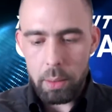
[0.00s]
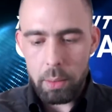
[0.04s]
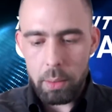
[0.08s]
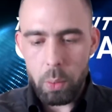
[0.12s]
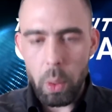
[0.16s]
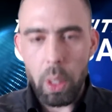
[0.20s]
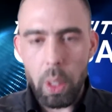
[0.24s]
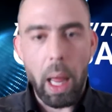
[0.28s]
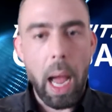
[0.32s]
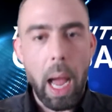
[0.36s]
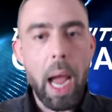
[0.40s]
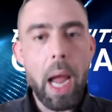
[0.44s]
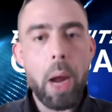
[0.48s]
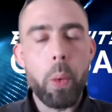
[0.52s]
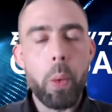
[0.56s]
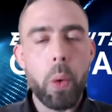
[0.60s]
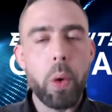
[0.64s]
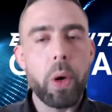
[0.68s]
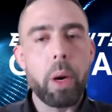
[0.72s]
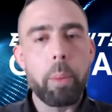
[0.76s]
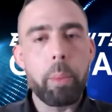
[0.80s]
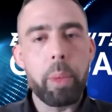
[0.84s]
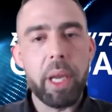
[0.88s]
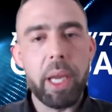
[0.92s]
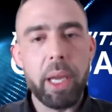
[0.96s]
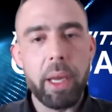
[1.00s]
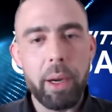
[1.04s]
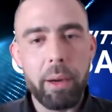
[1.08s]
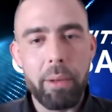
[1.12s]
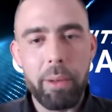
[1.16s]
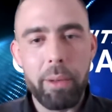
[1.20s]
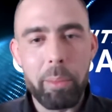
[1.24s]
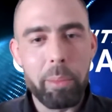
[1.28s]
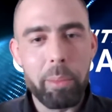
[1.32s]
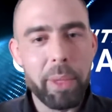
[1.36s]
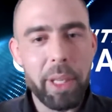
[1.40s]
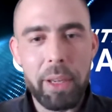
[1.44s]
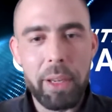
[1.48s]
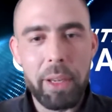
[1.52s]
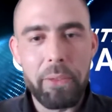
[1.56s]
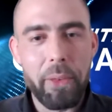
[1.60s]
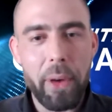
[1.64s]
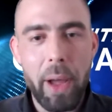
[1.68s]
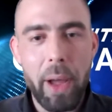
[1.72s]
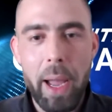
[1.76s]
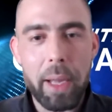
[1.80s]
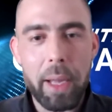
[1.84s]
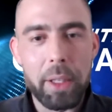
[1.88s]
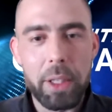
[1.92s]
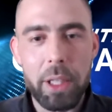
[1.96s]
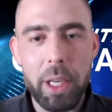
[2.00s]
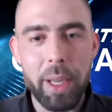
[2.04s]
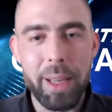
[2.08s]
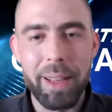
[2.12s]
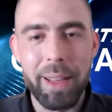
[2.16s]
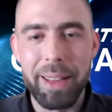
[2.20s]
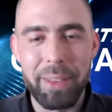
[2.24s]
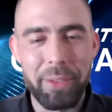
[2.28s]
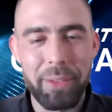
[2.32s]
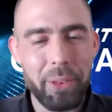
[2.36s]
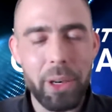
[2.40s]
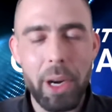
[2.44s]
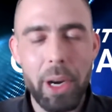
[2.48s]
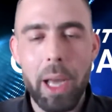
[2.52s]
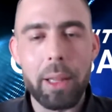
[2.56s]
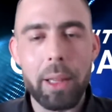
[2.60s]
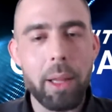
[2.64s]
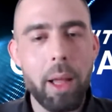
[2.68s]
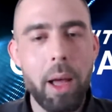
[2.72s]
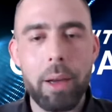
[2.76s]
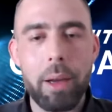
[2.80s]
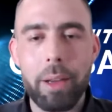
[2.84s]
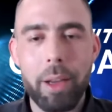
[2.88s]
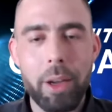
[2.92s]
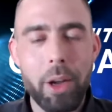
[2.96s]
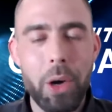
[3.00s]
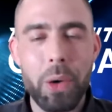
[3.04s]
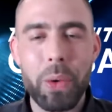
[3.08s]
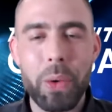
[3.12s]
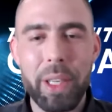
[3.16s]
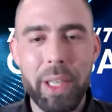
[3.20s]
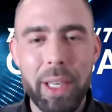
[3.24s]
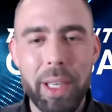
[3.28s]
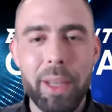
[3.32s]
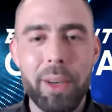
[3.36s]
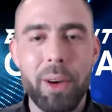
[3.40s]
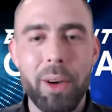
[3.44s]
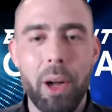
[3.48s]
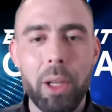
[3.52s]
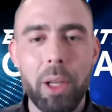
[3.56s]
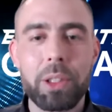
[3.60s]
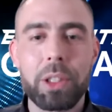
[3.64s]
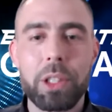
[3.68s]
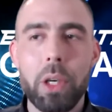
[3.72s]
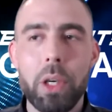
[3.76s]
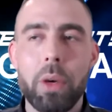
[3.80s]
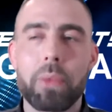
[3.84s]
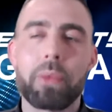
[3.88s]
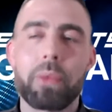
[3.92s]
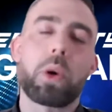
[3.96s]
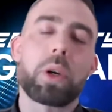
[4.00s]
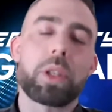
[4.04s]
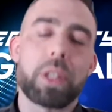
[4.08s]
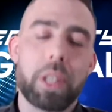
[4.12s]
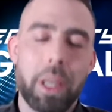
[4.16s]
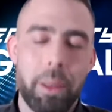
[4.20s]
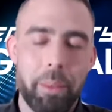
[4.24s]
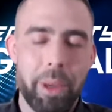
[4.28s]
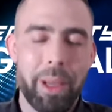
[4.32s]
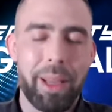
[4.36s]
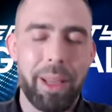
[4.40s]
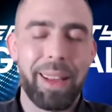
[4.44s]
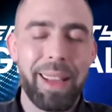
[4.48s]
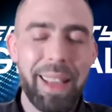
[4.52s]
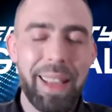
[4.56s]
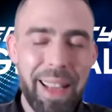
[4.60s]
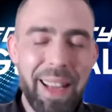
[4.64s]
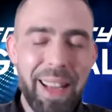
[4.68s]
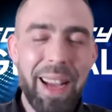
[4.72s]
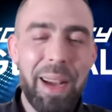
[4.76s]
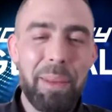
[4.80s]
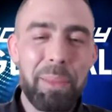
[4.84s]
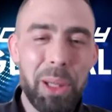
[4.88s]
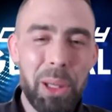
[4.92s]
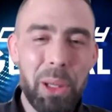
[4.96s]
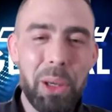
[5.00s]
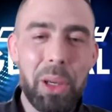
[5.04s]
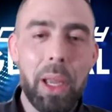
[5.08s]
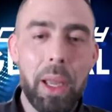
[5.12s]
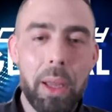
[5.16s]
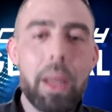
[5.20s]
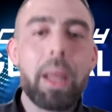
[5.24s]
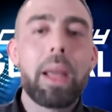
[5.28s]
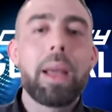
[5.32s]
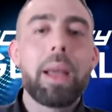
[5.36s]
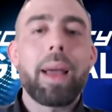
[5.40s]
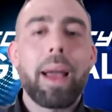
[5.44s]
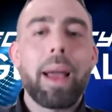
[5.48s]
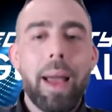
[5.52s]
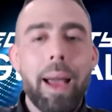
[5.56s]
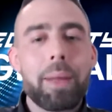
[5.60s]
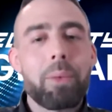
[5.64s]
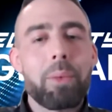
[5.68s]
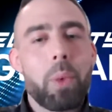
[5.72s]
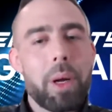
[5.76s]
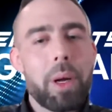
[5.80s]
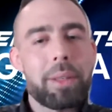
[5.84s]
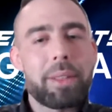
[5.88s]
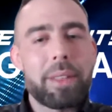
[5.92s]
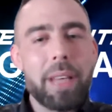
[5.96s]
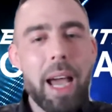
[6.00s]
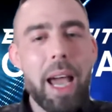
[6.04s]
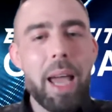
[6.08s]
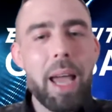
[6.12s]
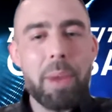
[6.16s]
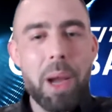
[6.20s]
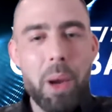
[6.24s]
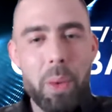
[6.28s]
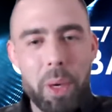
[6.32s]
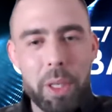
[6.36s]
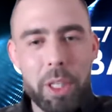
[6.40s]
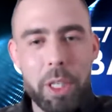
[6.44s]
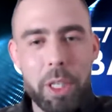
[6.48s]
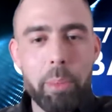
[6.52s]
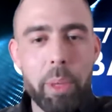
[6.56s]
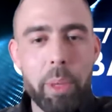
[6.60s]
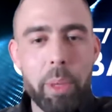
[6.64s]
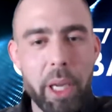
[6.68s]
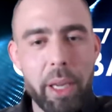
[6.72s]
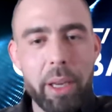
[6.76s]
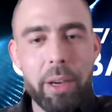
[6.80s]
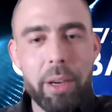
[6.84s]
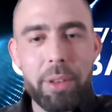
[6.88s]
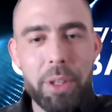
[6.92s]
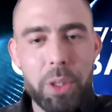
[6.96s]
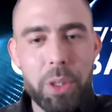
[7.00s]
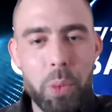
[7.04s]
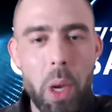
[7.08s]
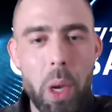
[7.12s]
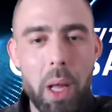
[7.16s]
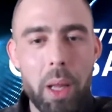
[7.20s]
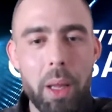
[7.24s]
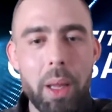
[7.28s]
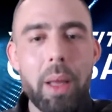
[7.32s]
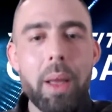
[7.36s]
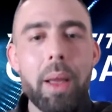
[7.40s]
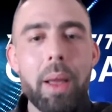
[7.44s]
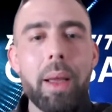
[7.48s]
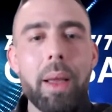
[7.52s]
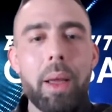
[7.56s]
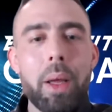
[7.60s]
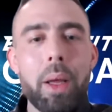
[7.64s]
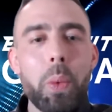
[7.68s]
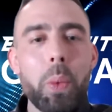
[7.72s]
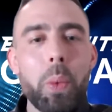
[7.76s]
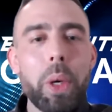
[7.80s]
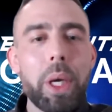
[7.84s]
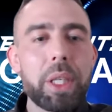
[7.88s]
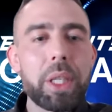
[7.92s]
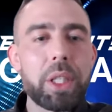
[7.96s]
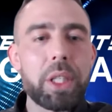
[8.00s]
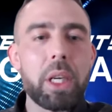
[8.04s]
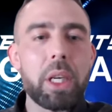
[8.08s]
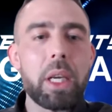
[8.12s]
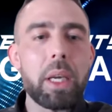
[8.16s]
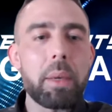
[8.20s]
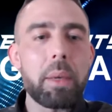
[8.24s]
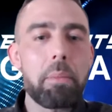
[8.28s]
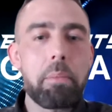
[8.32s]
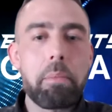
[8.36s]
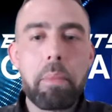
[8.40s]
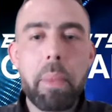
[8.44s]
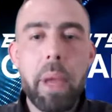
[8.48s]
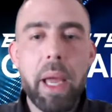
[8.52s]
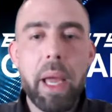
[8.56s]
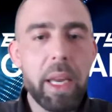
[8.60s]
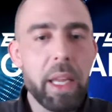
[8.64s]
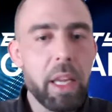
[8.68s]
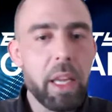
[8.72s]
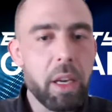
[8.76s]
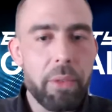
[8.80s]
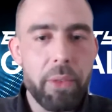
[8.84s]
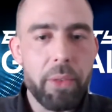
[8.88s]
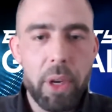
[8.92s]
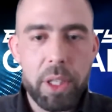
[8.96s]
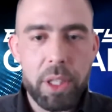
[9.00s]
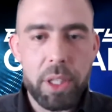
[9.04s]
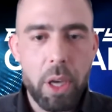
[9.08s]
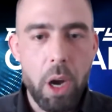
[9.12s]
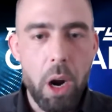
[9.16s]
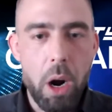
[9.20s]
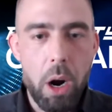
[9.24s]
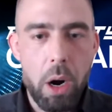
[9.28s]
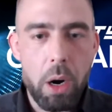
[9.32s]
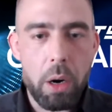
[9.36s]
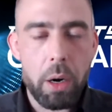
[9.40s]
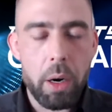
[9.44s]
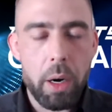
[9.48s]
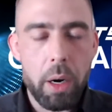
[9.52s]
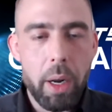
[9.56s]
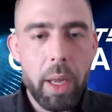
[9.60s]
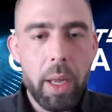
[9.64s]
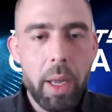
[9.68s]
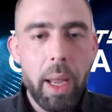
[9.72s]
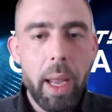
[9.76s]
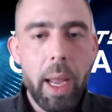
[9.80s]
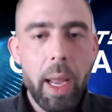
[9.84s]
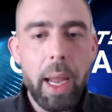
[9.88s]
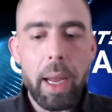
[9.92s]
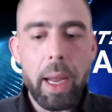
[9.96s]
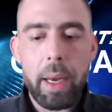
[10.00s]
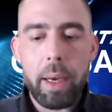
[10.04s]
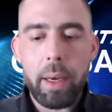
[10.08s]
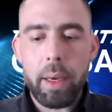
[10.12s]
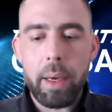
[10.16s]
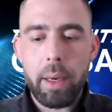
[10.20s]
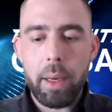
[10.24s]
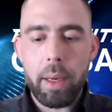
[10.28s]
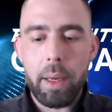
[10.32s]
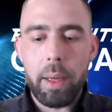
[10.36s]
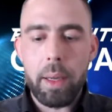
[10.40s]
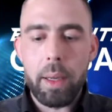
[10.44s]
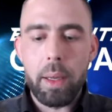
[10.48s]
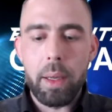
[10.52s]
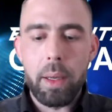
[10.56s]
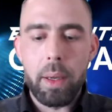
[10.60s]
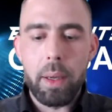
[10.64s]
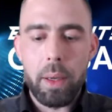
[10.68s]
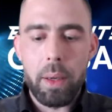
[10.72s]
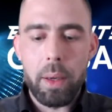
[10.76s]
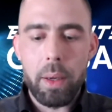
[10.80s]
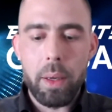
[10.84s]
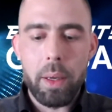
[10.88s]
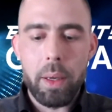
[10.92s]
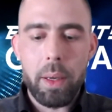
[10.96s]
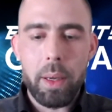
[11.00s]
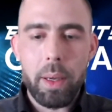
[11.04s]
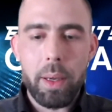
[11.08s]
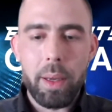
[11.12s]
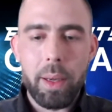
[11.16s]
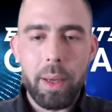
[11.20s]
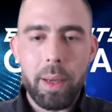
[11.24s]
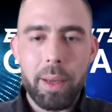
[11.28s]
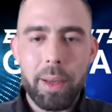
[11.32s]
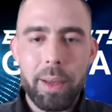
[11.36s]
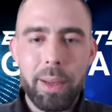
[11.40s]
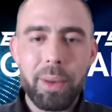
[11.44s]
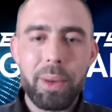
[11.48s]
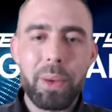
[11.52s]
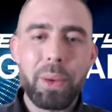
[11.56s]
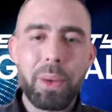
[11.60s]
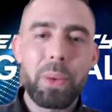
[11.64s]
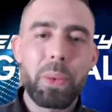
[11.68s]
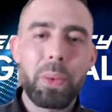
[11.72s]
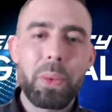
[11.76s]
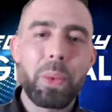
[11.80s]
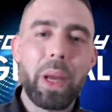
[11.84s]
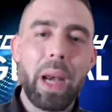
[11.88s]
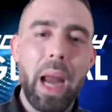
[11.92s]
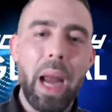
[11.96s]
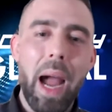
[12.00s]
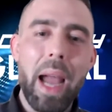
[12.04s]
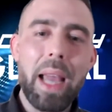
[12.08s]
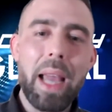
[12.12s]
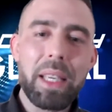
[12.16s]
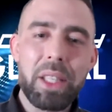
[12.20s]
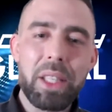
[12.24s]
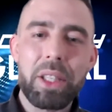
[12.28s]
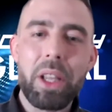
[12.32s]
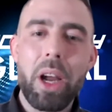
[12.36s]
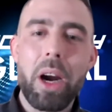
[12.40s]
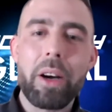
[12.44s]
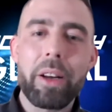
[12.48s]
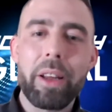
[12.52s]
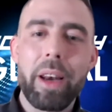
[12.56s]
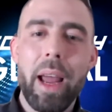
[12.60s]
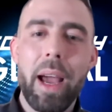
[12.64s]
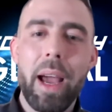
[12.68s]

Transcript: well, I were a beginner in DeFi for not long ago. Also, of course, I've been looking at one time I was a beginner as well, which many of us are. And when I started